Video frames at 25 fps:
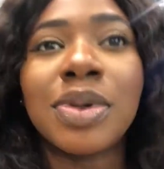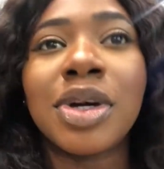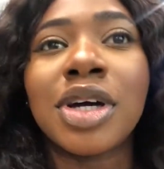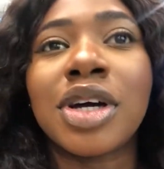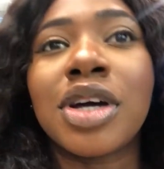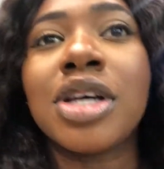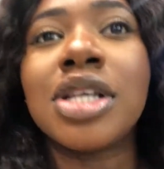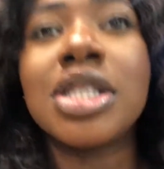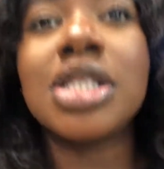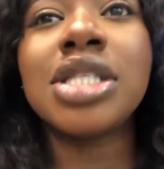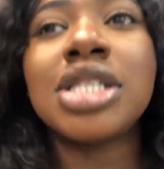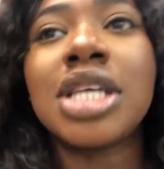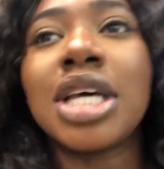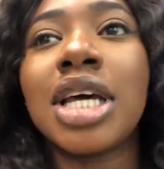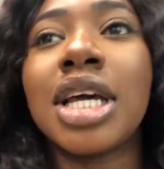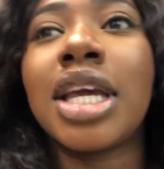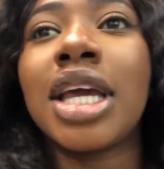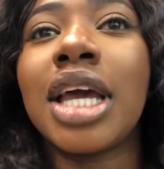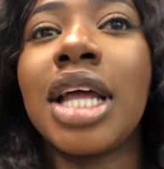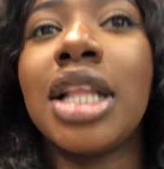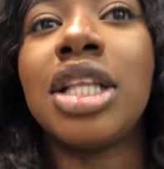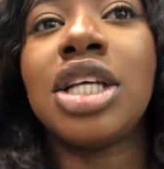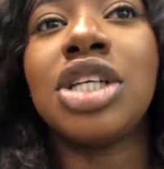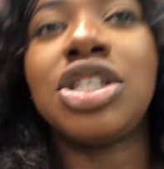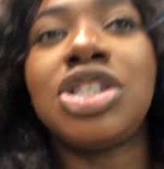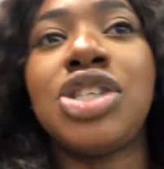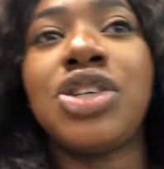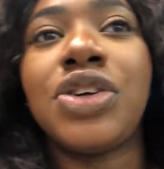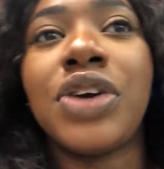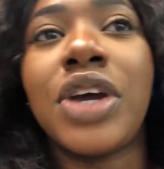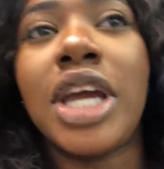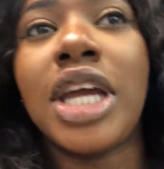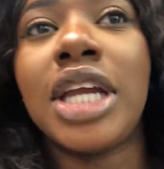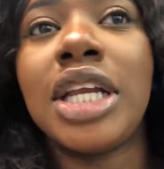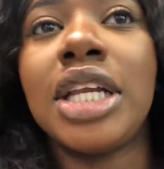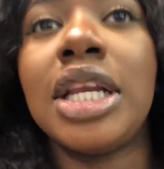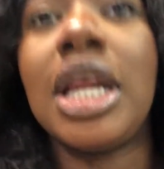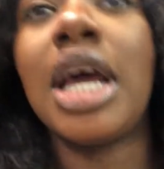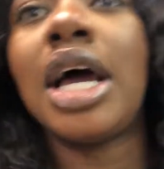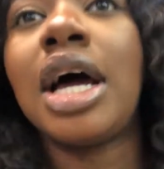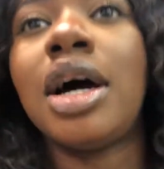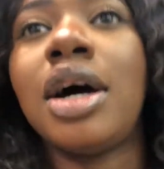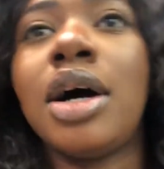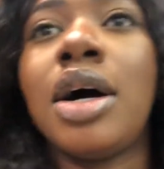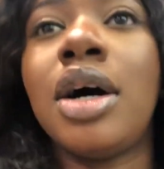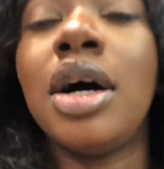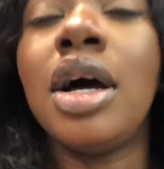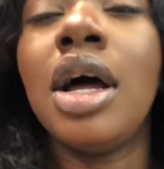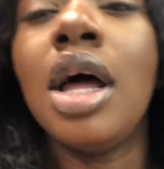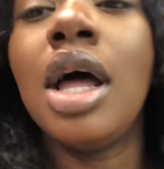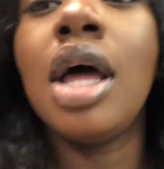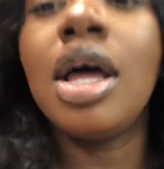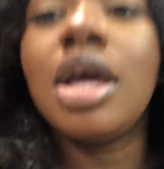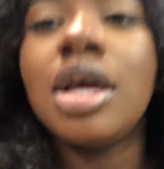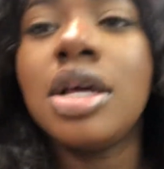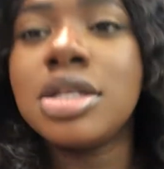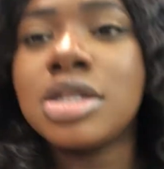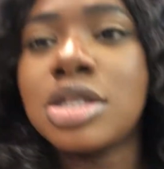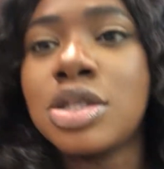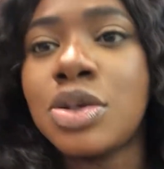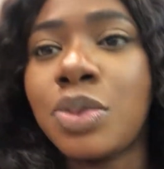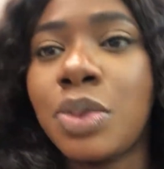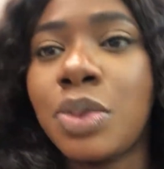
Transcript: We're going to get the train now to